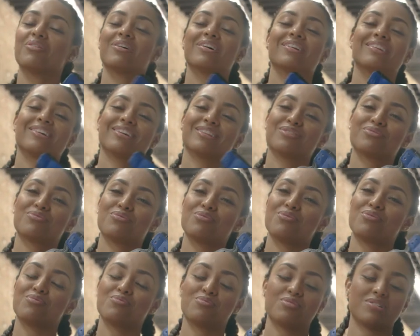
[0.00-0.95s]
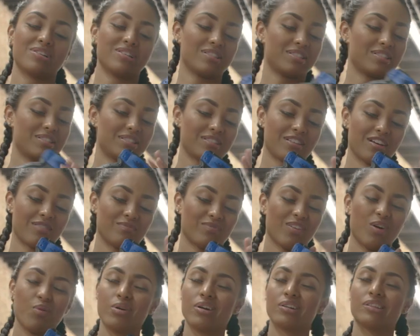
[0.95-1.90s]
go ahead and get the royal ones.
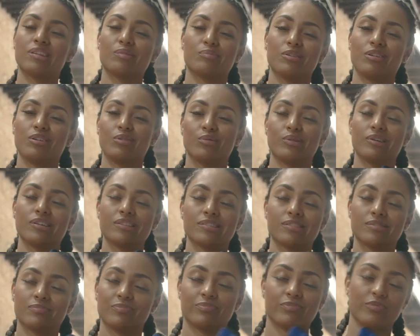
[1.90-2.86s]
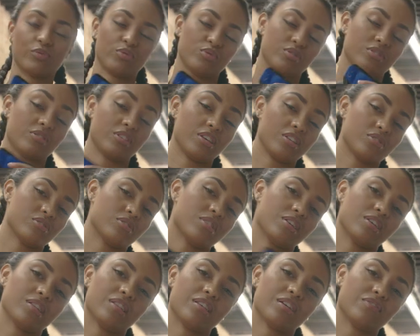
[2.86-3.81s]
I wanted them anyways. It was either these or
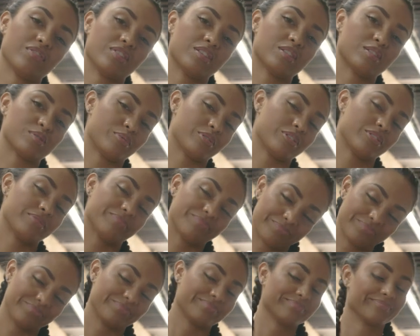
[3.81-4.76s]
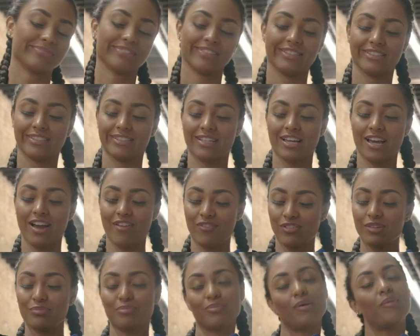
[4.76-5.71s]
the elevens, but I
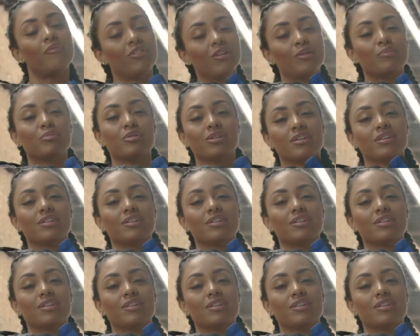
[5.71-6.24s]
feel like I'm feeling pretty